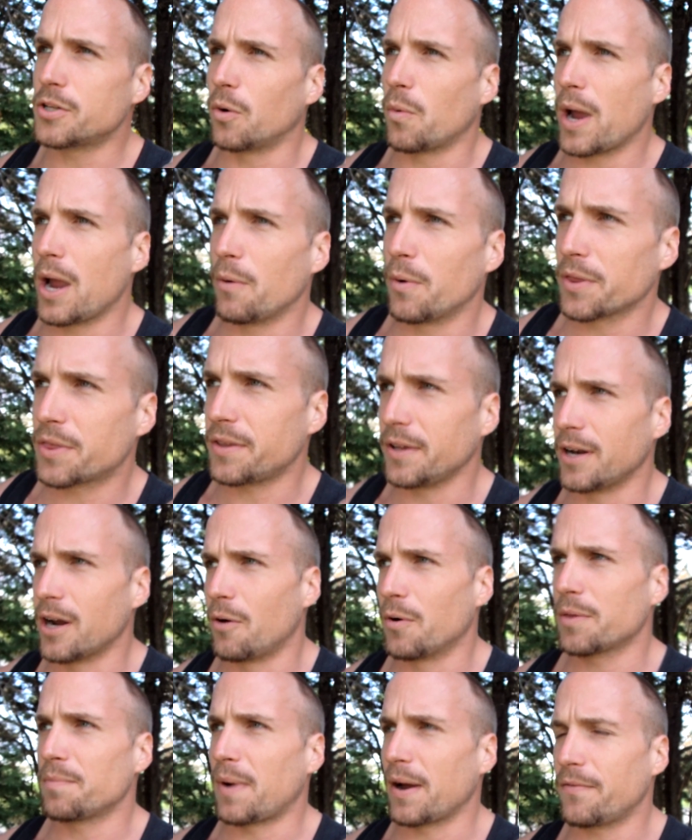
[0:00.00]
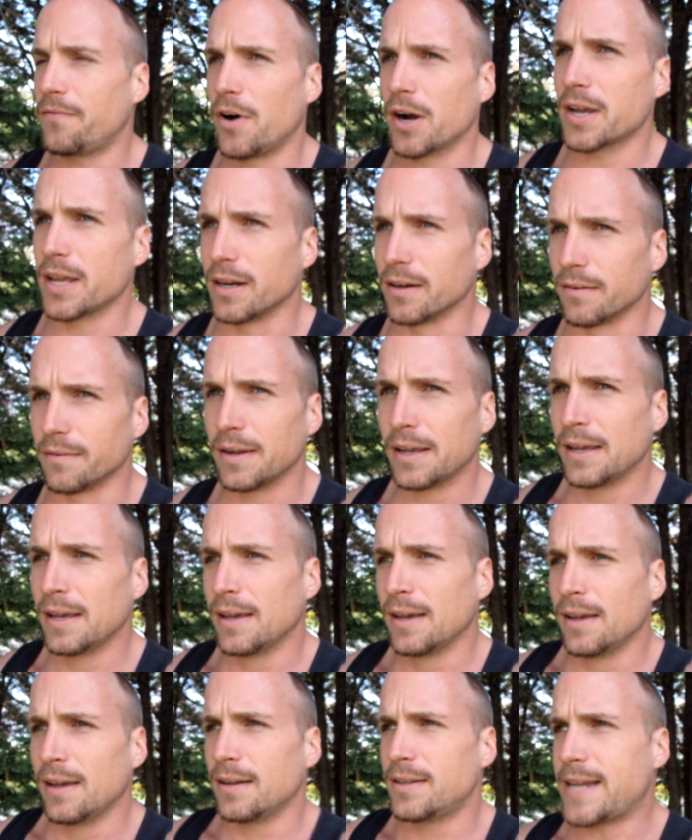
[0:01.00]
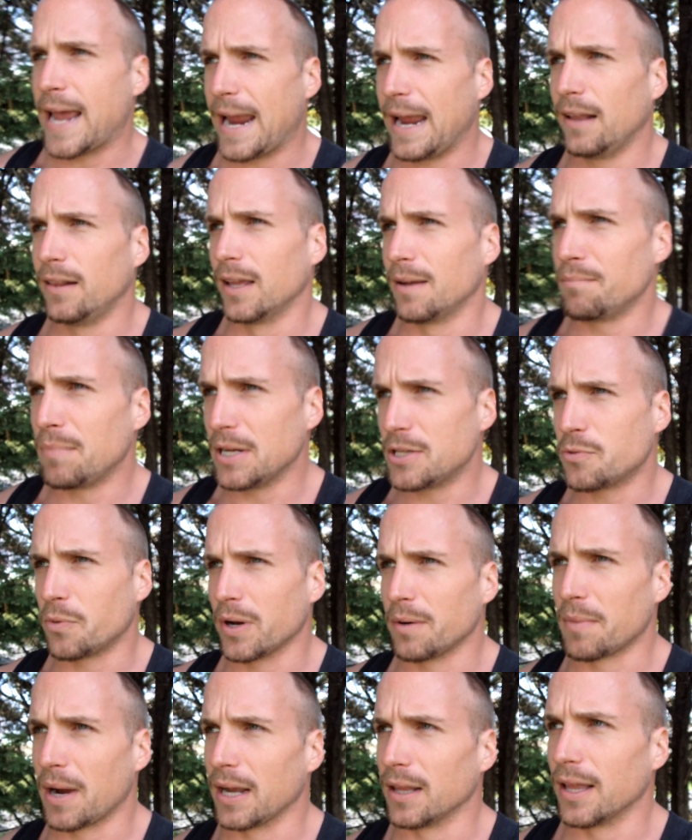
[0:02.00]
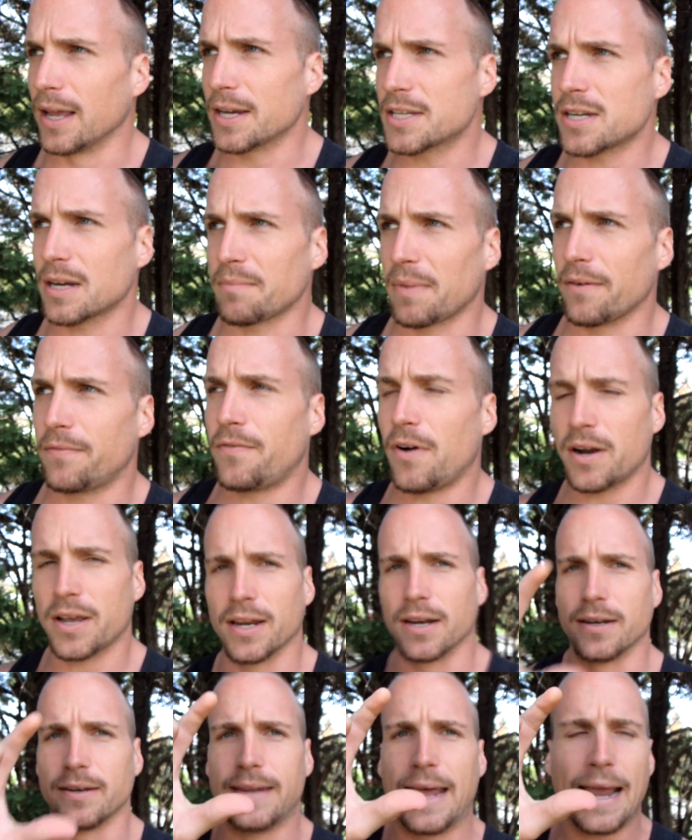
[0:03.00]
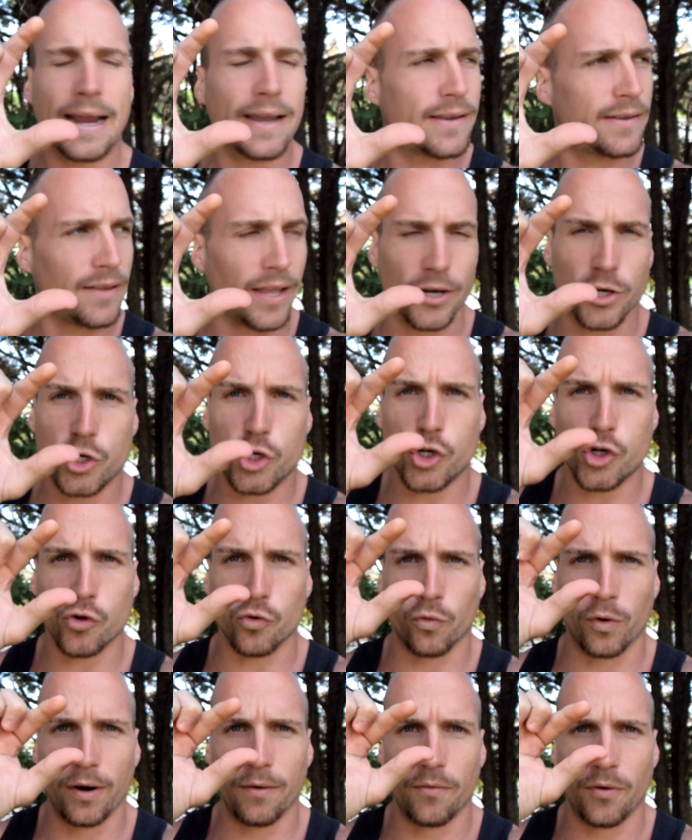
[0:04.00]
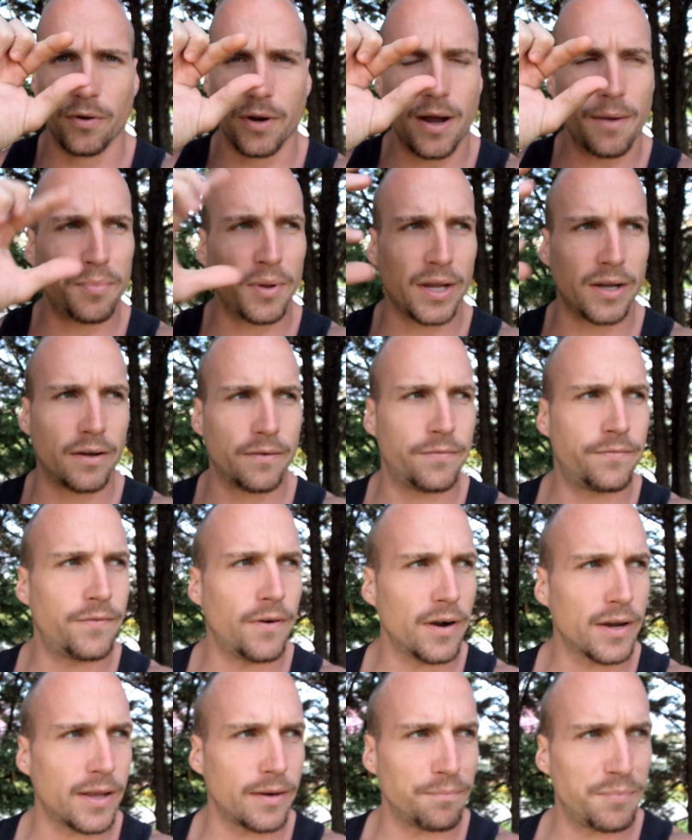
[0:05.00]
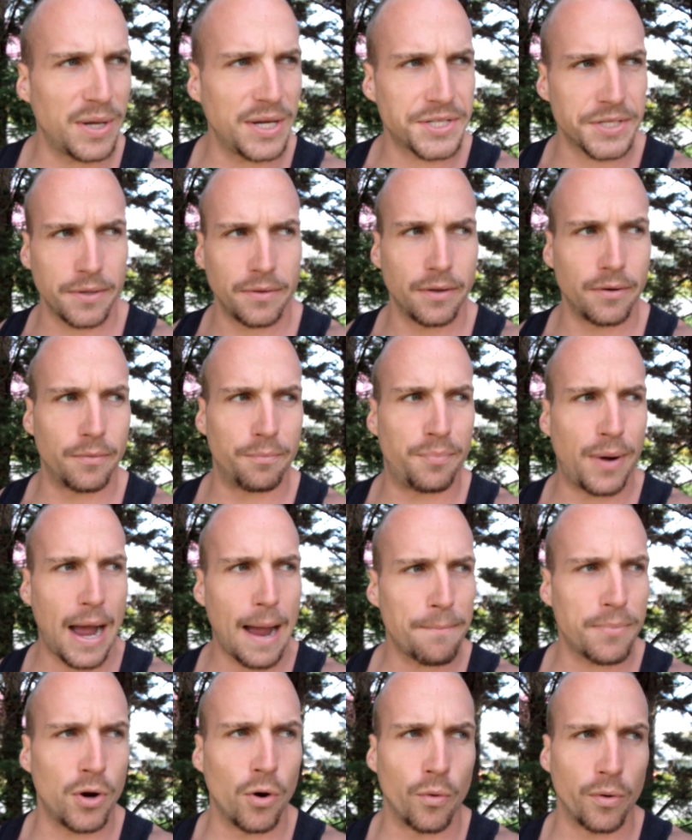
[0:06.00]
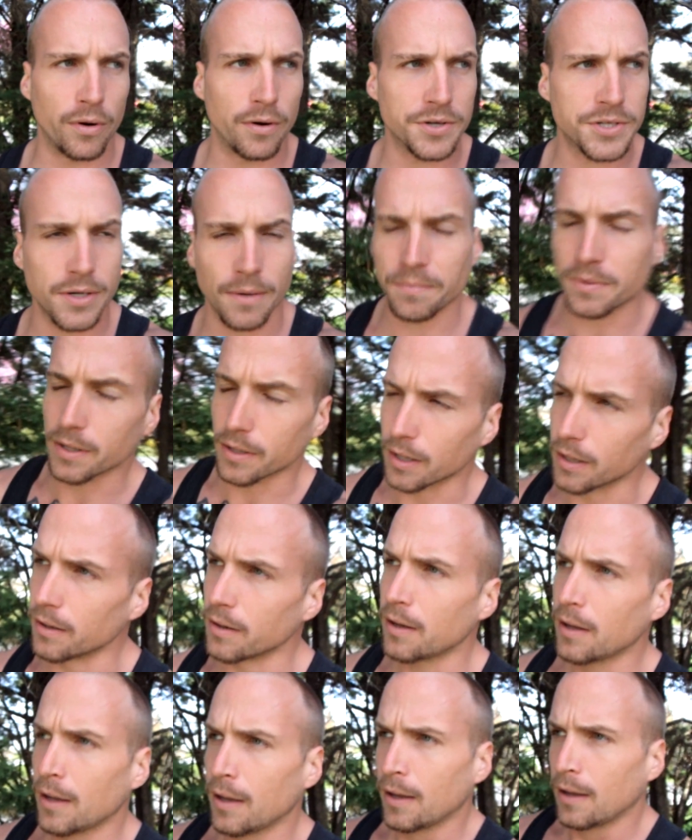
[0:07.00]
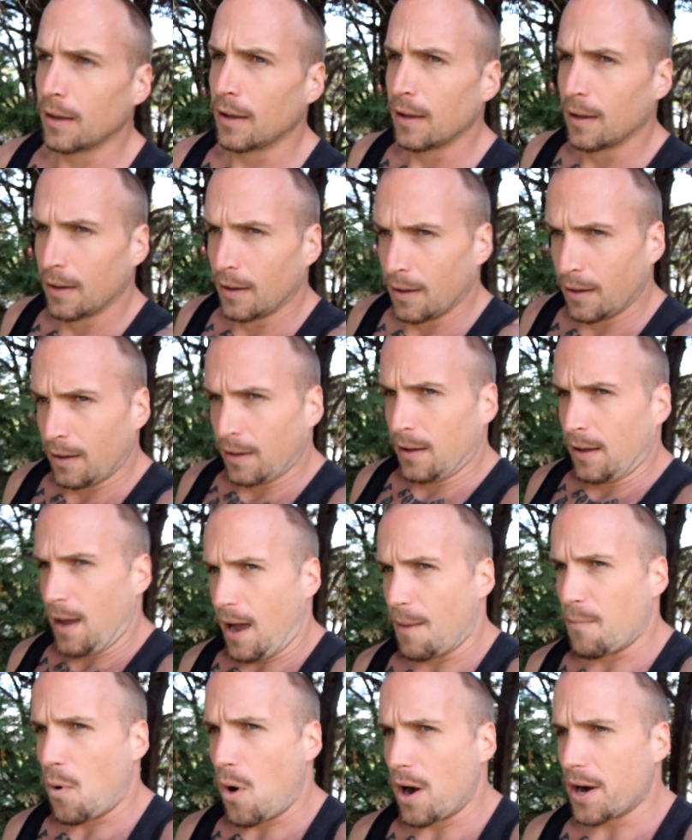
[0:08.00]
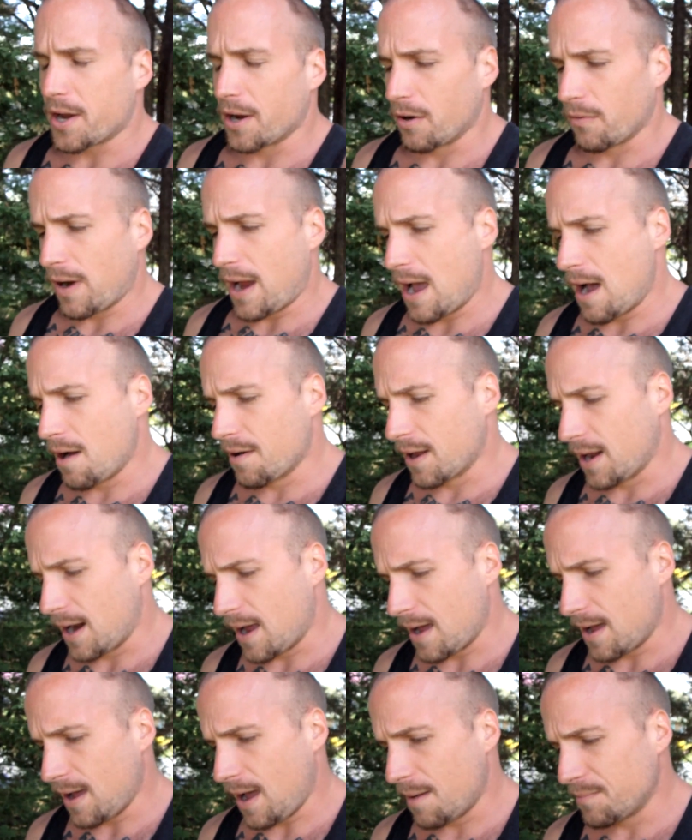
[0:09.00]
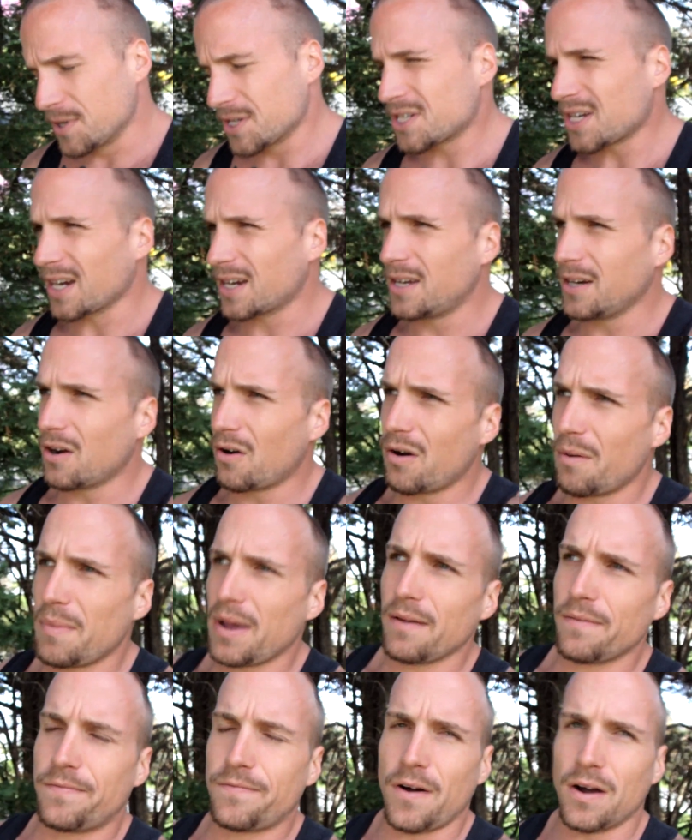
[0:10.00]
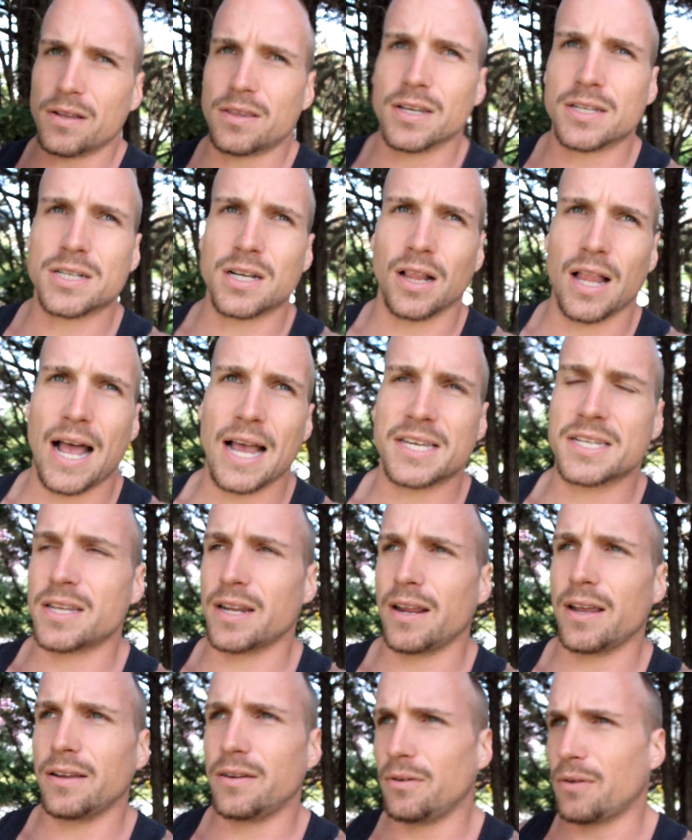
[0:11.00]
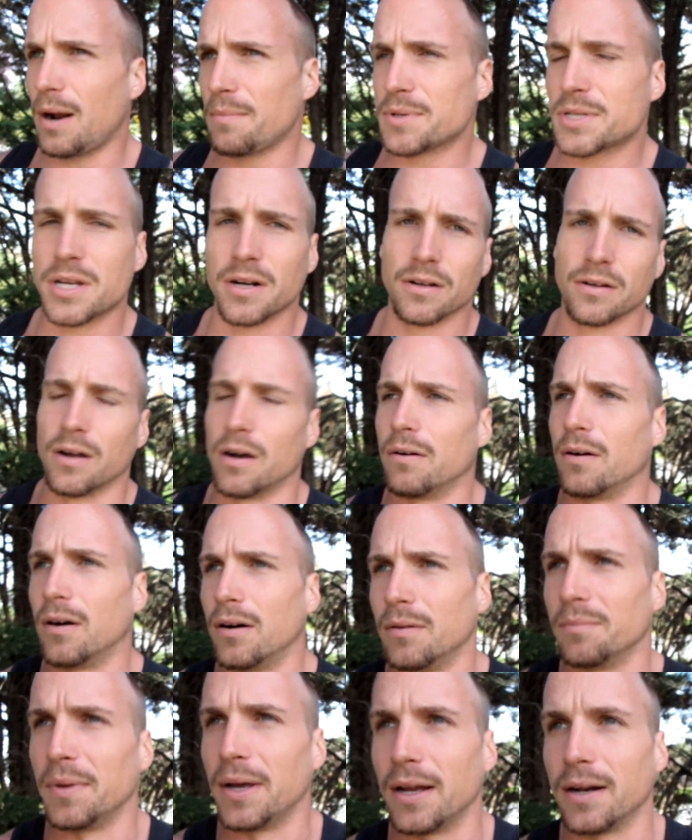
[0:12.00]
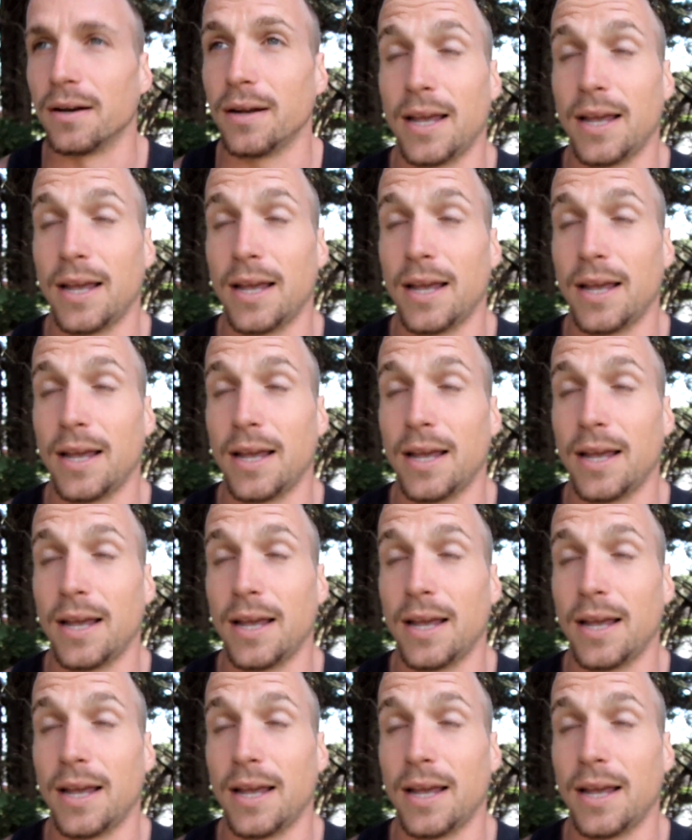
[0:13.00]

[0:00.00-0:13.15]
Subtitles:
away with, you know, with my fucking tail in between my legs, like my fucking dick like shriveled up like a fucking piece of little popcorn or something. And I'm walking around, and I'm just like, you know what, man, fuck this class today, dude. I'm just gonna go home, man.